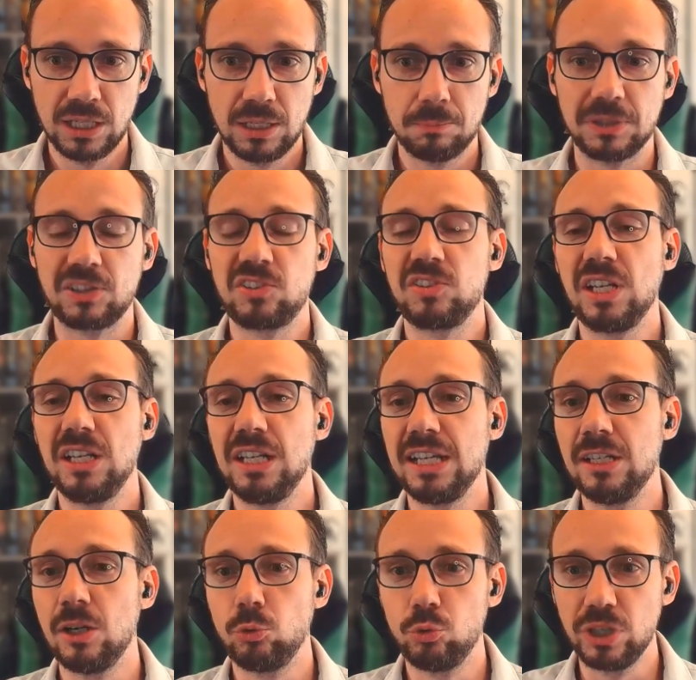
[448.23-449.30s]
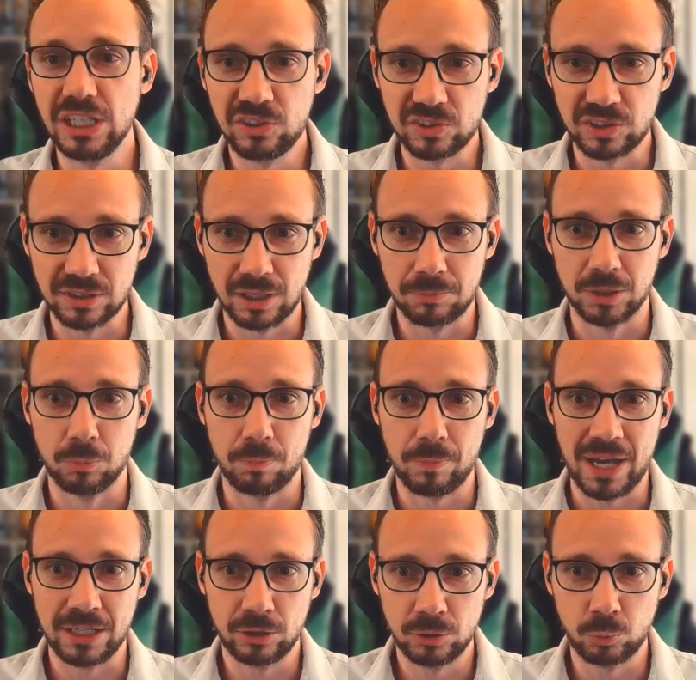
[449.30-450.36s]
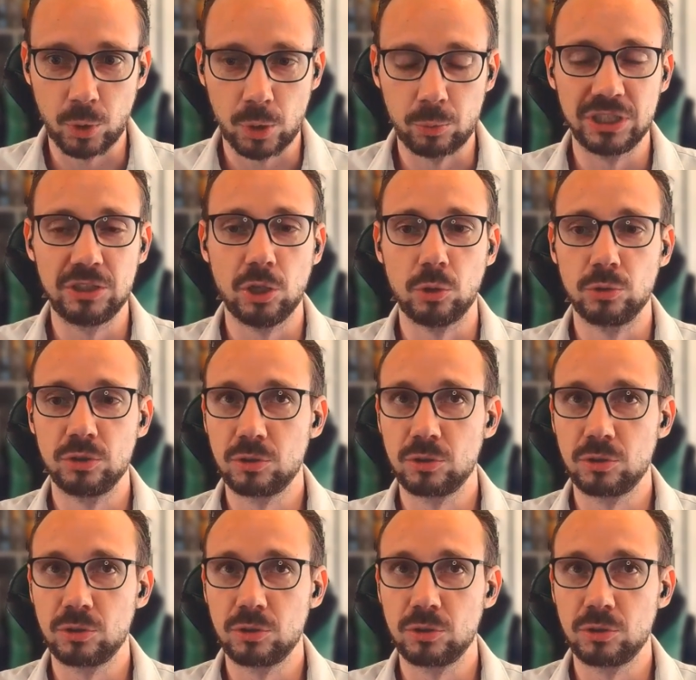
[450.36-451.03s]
but still in a reasonable manner where we don't